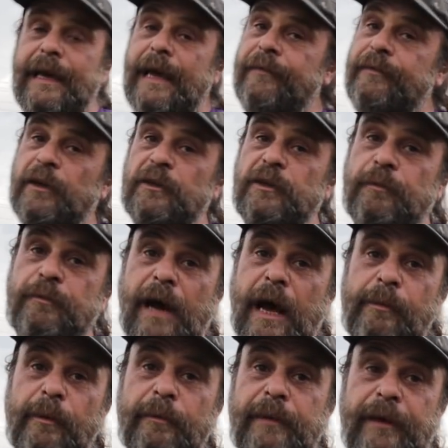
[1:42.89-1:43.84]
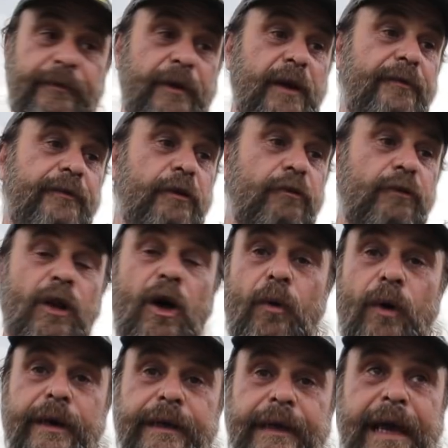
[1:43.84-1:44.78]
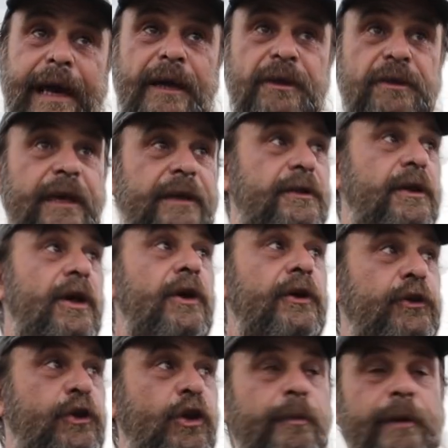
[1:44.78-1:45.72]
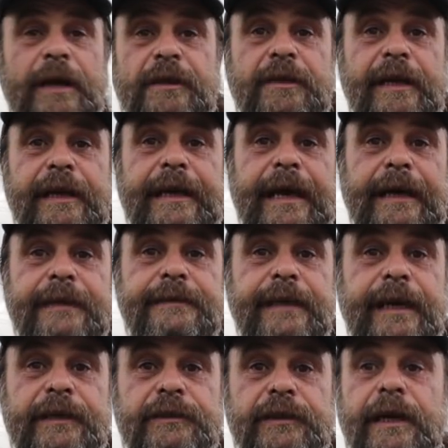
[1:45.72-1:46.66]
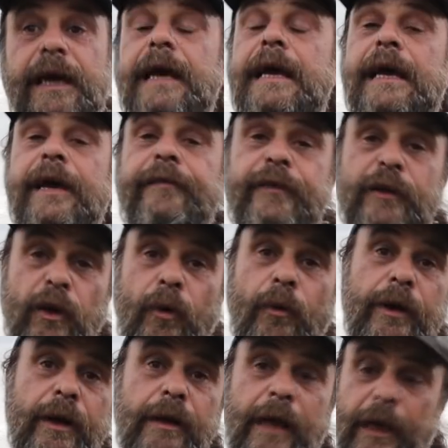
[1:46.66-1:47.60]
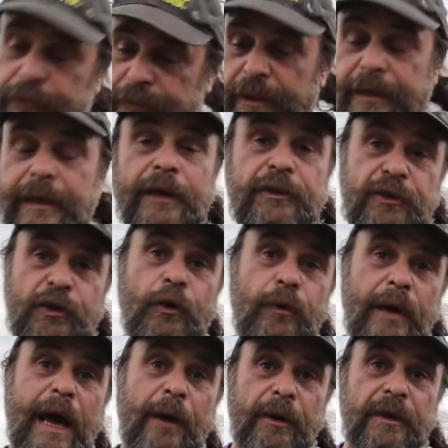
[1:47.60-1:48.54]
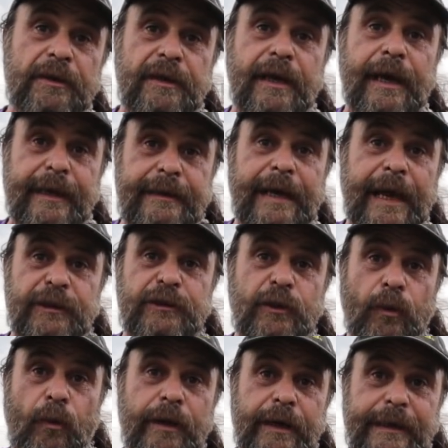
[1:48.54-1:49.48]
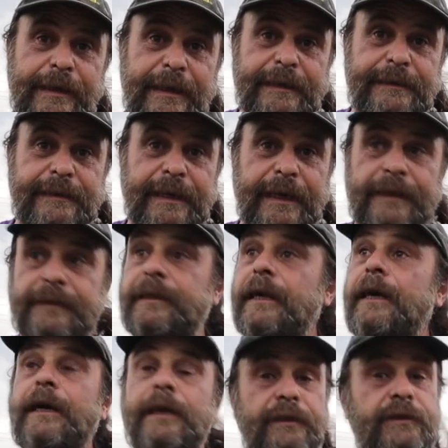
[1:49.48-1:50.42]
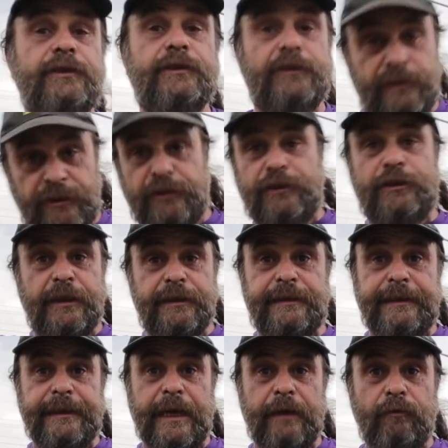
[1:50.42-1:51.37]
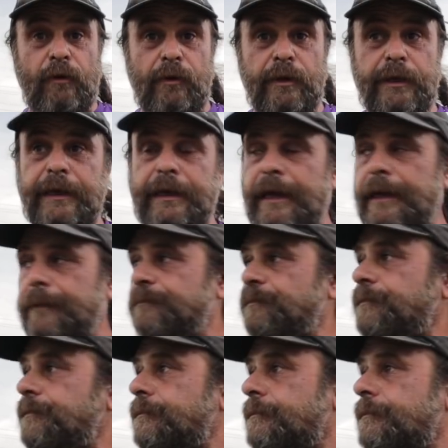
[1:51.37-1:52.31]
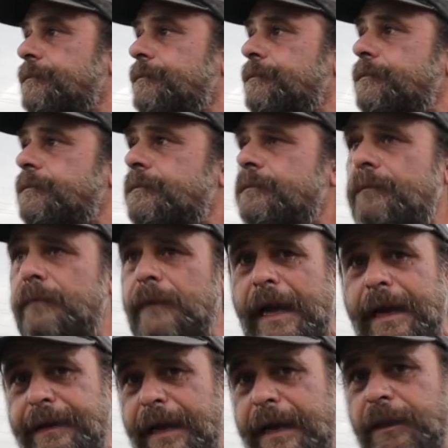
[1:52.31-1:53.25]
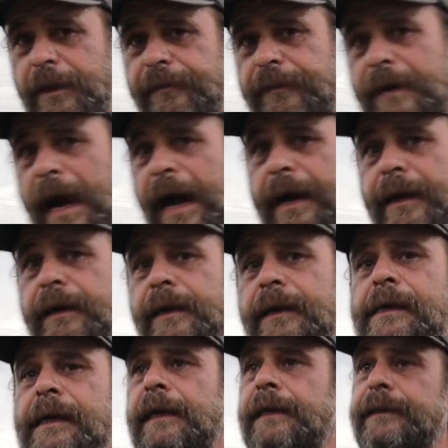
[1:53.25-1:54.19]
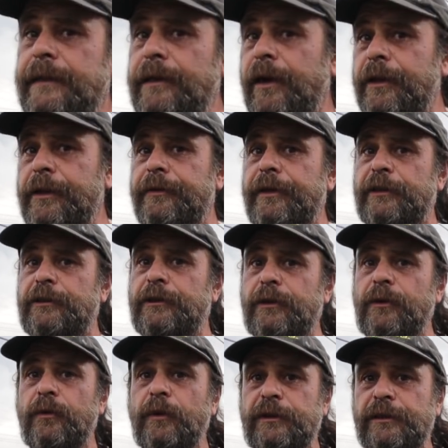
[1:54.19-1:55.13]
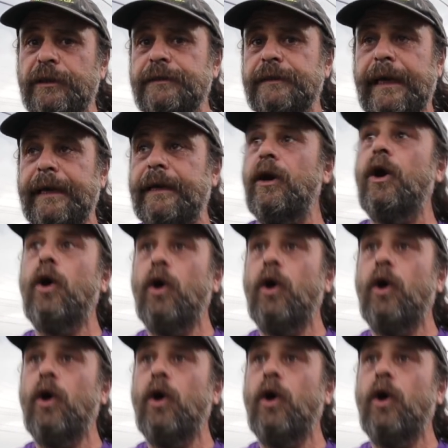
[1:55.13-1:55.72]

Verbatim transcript: if there's a problem, if you're low on gas, it's 2 minutes at a gas station. If you're low on electric, it's 2 hours attached to one of these things just to get rolling again. And then you've got the other issue, which is like